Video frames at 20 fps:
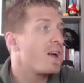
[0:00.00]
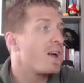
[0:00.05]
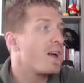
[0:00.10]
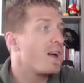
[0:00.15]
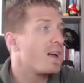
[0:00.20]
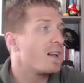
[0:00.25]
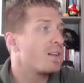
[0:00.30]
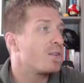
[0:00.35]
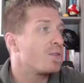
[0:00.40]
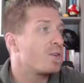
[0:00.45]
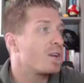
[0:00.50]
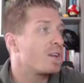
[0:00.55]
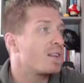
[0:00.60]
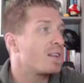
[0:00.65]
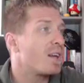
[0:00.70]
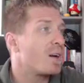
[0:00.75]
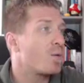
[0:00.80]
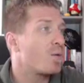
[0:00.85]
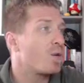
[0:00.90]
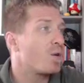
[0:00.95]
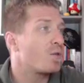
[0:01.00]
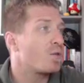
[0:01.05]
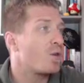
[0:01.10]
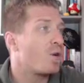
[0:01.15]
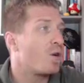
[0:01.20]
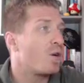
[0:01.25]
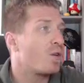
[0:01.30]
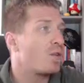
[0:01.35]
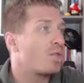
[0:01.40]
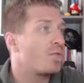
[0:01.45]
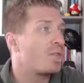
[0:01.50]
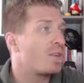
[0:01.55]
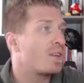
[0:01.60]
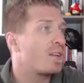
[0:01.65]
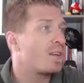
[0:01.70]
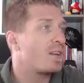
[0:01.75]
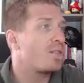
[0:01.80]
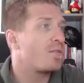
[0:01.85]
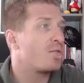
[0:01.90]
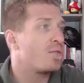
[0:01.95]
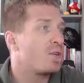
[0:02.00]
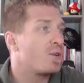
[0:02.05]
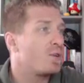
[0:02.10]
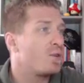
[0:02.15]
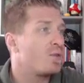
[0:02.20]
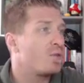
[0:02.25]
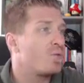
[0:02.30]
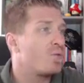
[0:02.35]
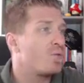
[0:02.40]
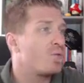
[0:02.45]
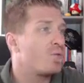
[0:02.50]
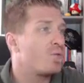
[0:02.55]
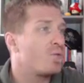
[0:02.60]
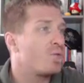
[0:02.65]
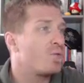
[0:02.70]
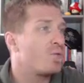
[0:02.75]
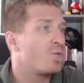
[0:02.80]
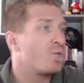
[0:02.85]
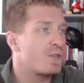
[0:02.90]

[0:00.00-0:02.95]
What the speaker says: and you can download all of it if you want to.